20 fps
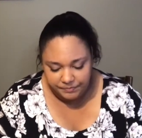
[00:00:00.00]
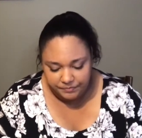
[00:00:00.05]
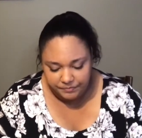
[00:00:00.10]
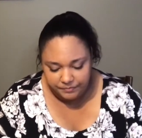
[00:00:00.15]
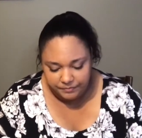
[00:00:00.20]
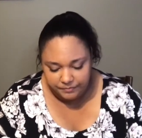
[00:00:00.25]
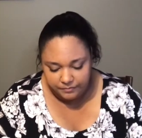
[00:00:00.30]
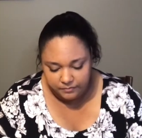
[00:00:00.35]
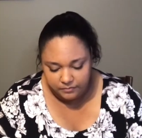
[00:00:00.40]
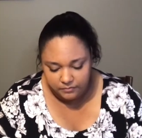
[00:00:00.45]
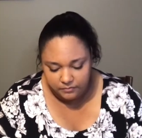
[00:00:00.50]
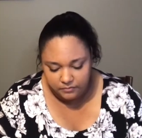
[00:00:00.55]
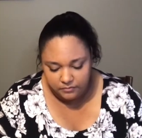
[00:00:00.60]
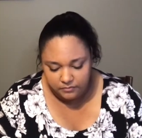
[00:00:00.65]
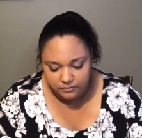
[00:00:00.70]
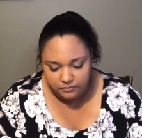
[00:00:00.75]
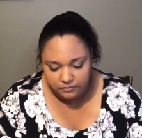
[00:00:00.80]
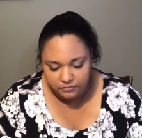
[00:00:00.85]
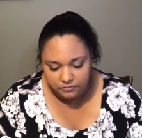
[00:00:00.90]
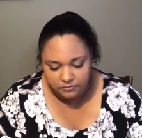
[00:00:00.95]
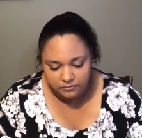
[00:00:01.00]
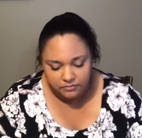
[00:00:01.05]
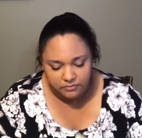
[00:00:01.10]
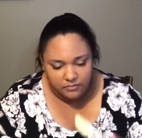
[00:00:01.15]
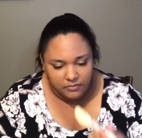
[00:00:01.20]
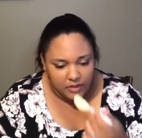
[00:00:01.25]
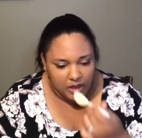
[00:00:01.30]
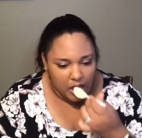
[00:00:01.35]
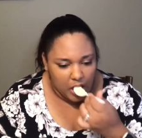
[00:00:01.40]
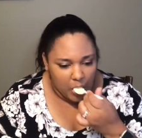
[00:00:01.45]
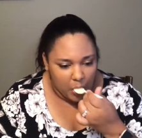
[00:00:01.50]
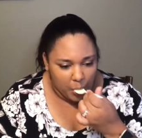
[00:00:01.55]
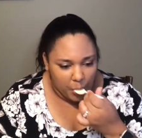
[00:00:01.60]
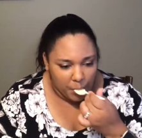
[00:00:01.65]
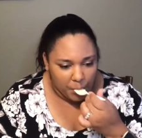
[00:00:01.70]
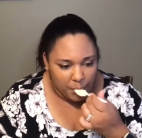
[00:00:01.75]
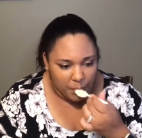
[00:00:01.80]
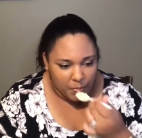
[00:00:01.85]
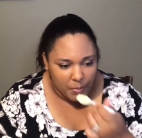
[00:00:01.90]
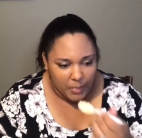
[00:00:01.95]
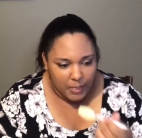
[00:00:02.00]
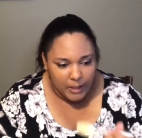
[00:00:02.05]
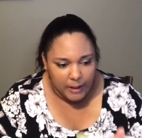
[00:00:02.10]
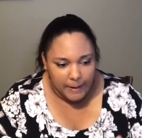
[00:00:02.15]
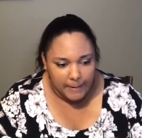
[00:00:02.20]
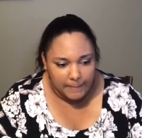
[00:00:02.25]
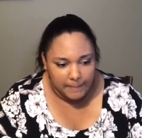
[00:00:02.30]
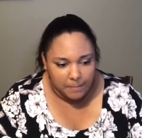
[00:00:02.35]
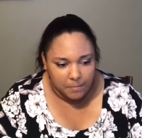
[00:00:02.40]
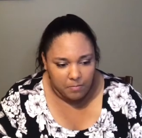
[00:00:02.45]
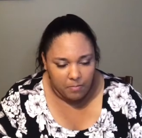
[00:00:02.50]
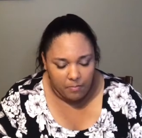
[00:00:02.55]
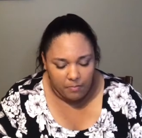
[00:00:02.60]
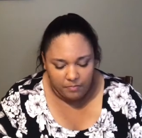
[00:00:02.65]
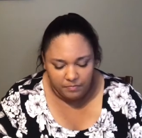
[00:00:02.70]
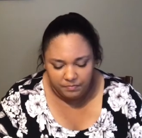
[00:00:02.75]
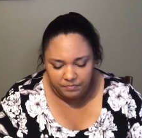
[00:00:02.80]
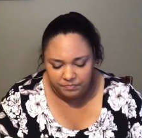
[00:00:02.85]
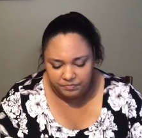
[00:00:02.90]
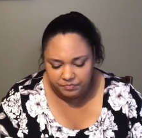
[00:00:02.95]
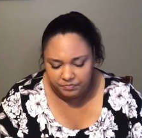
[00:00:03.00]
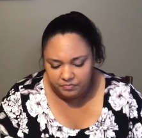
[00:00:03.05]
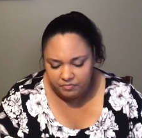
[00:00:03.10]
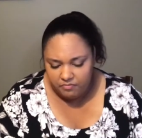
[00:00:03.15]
[no speech]